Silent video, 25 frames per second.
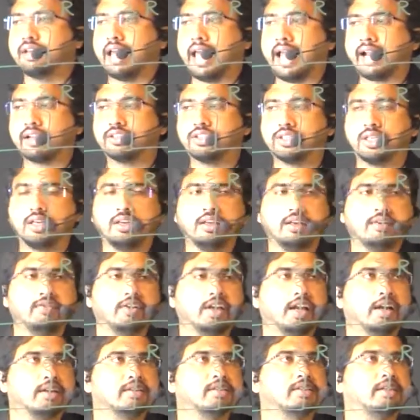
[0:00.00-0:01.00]
Actually
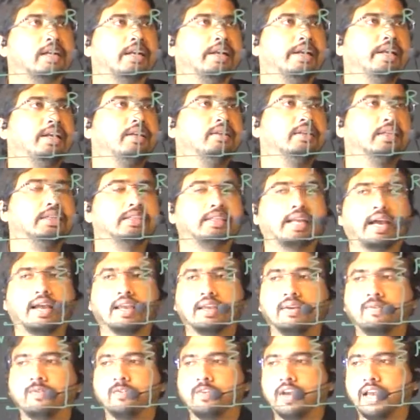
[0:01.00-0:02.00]
we are studying the
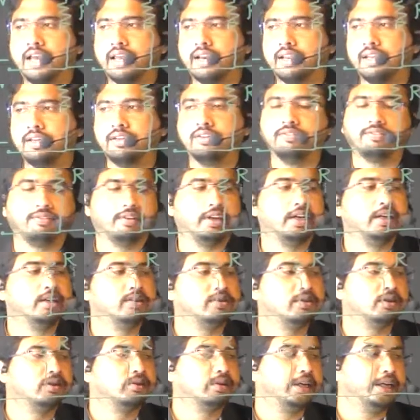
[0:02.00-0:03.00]
time varying
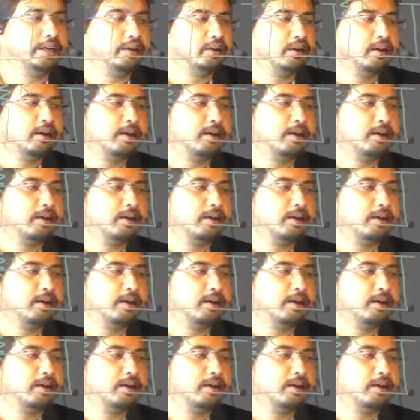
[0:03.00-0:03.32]
fields unit,